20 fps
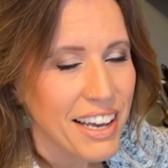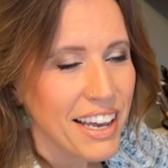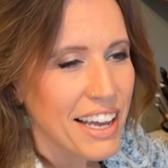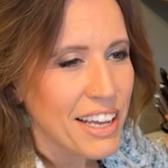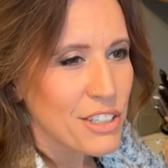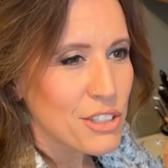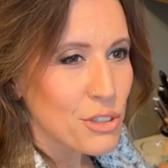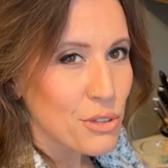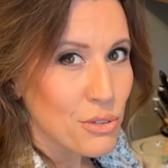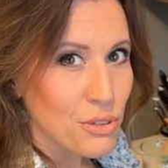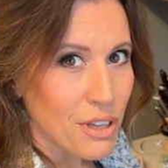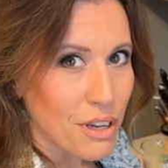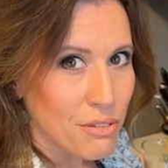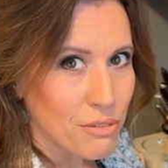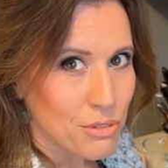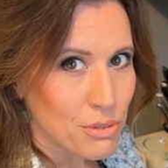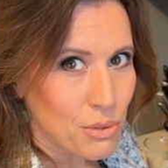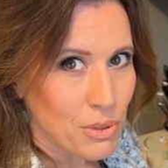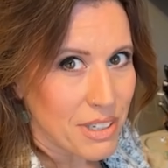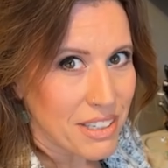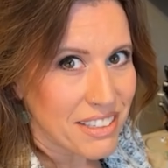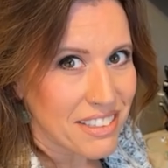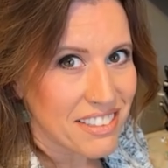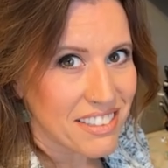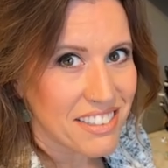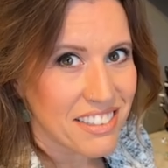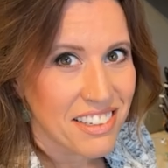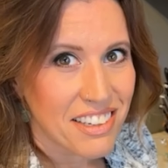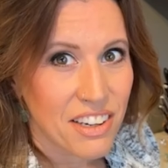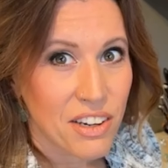and your loved
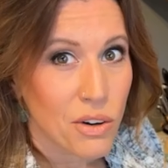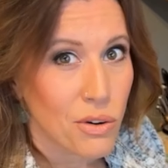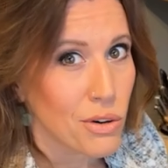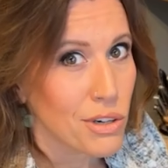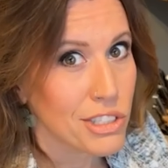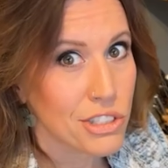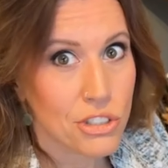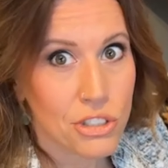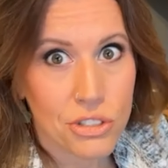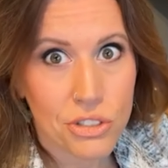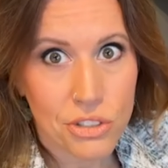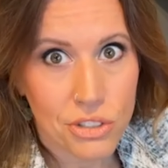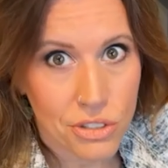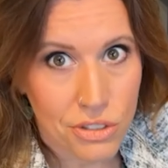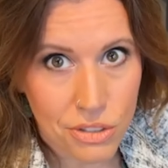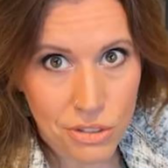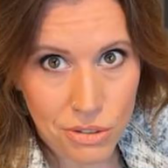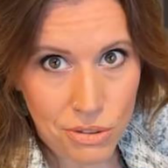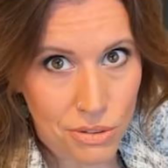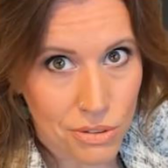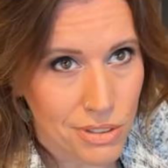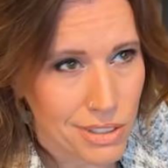one, or it's just you.